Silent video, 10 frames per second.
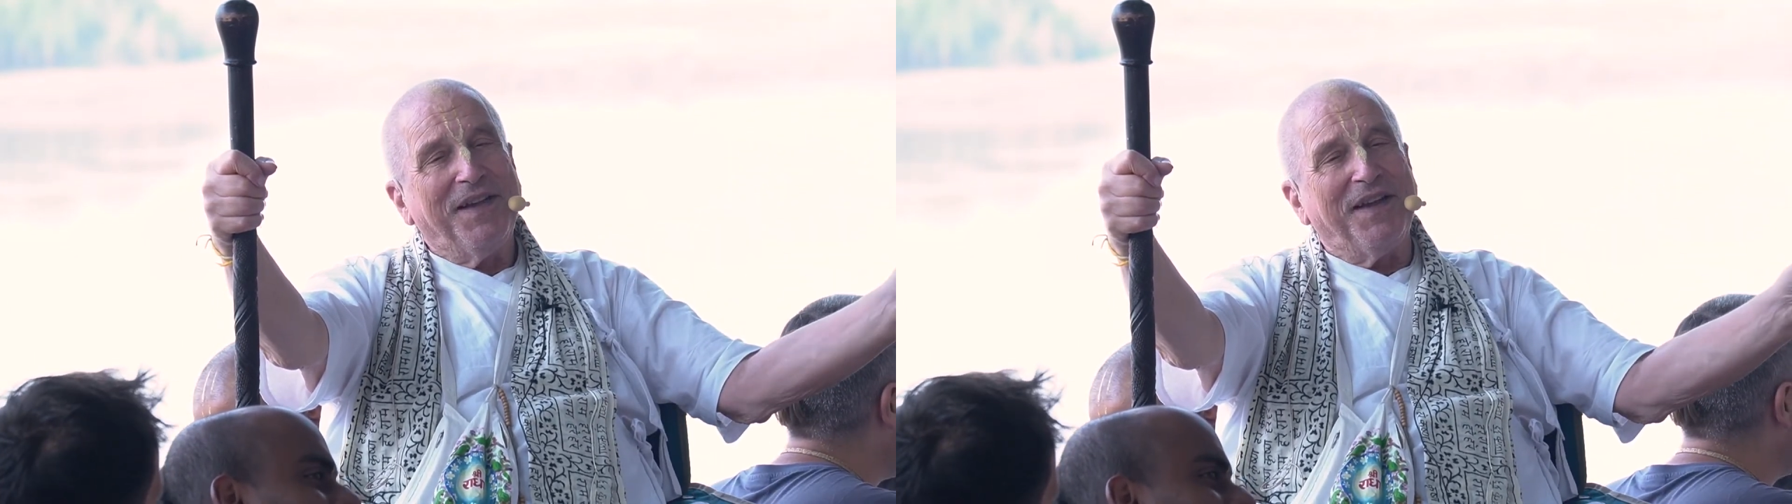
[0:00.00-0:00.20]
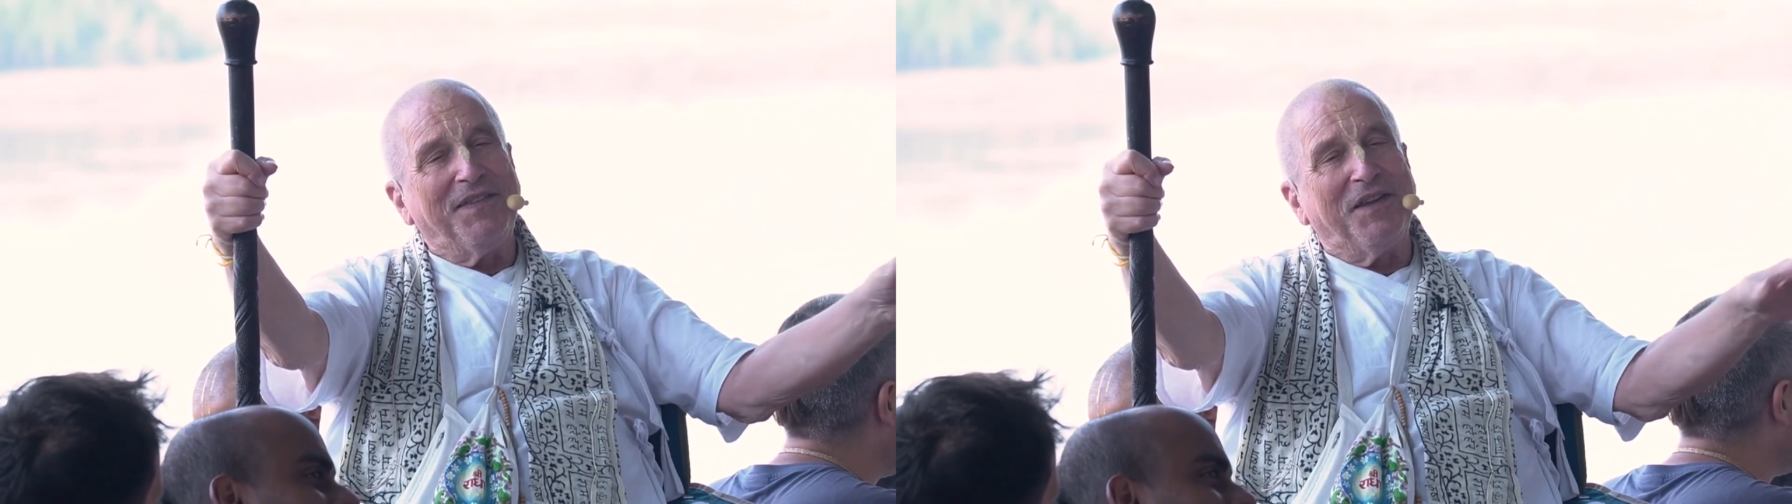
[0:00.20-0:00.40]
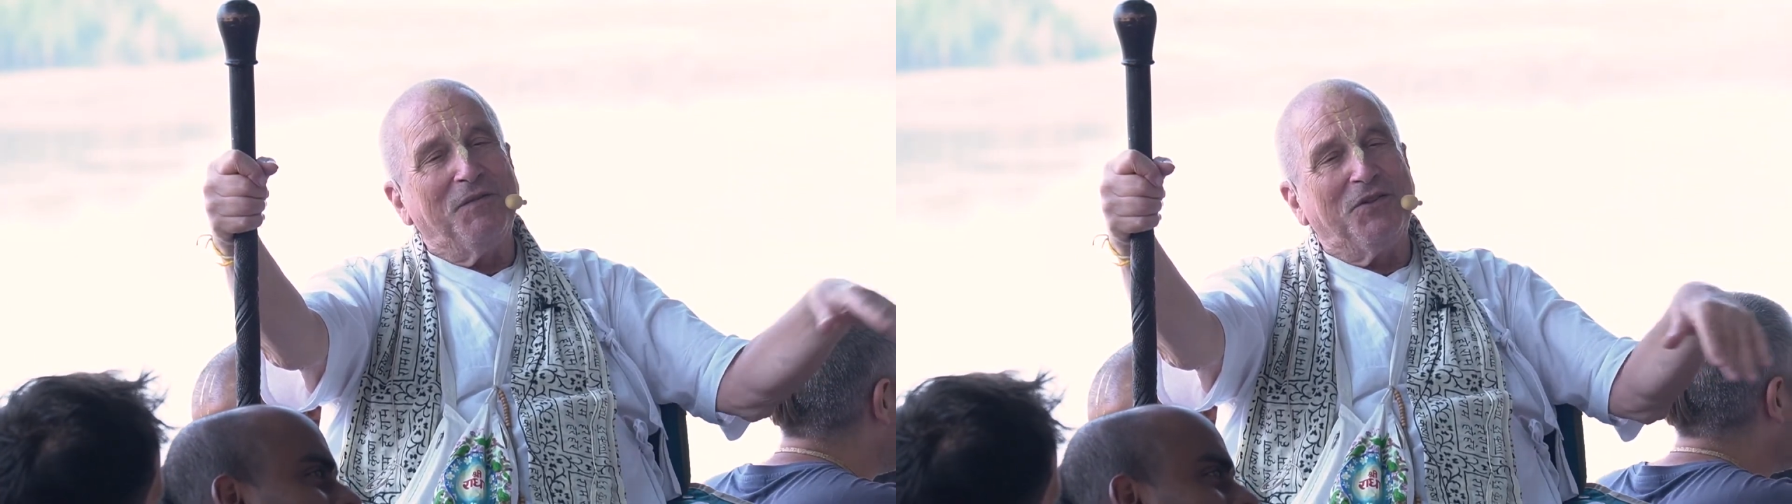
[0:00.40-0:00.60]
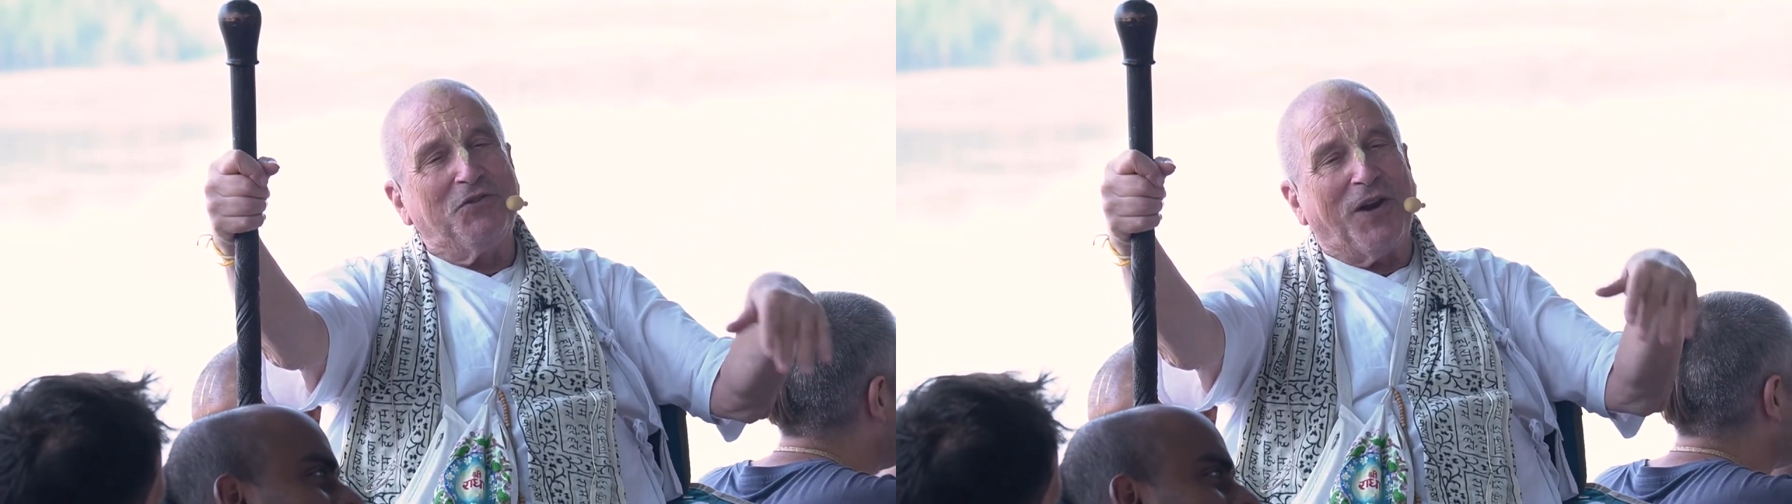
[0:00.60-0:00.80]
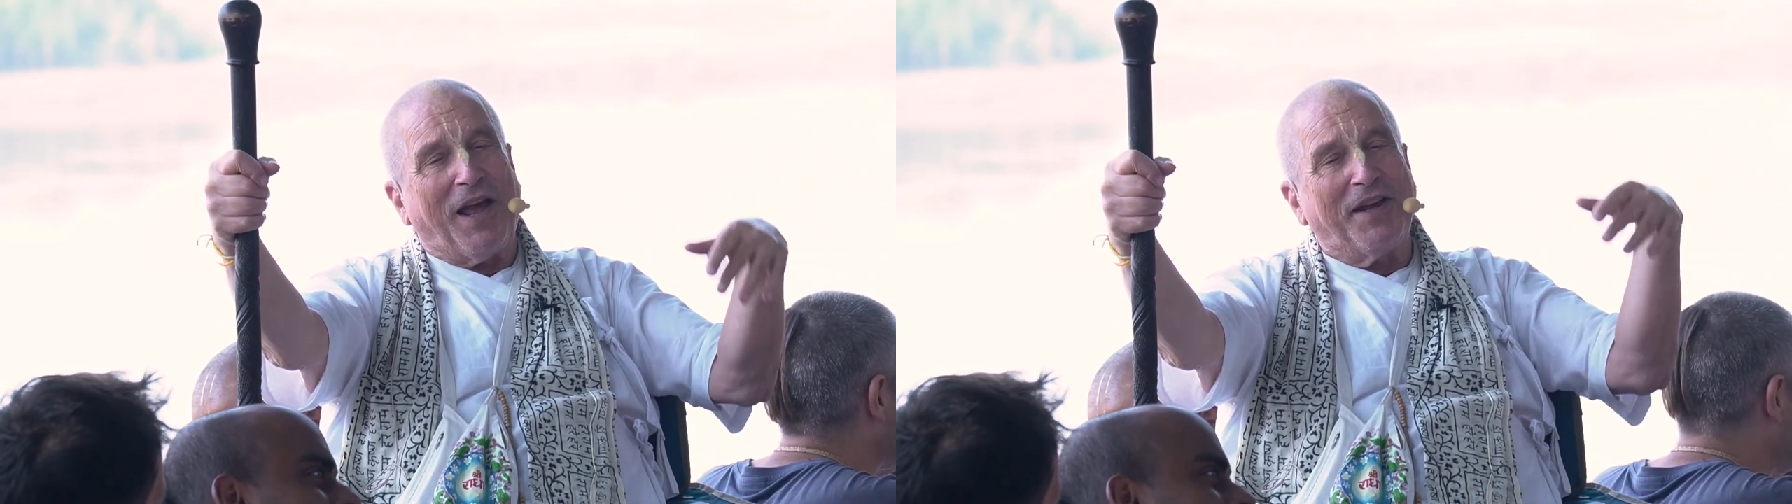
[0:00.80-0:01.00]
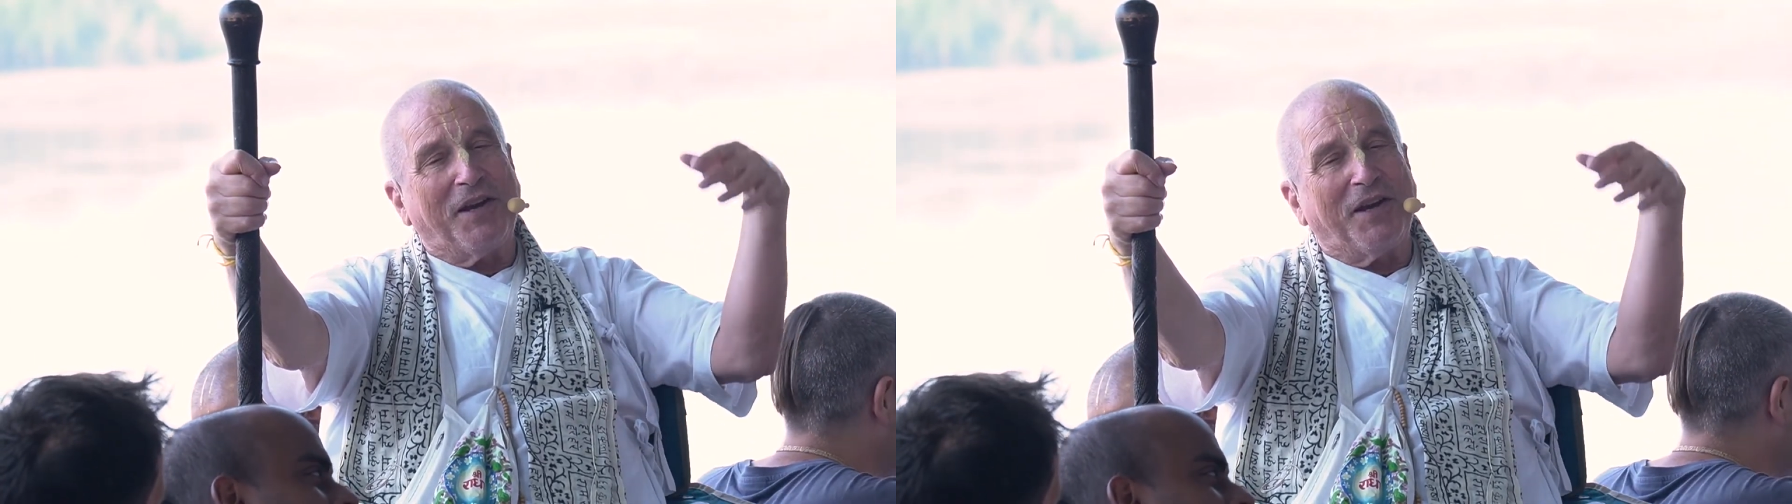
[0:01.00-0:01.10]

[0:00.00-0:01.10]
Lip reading: And then July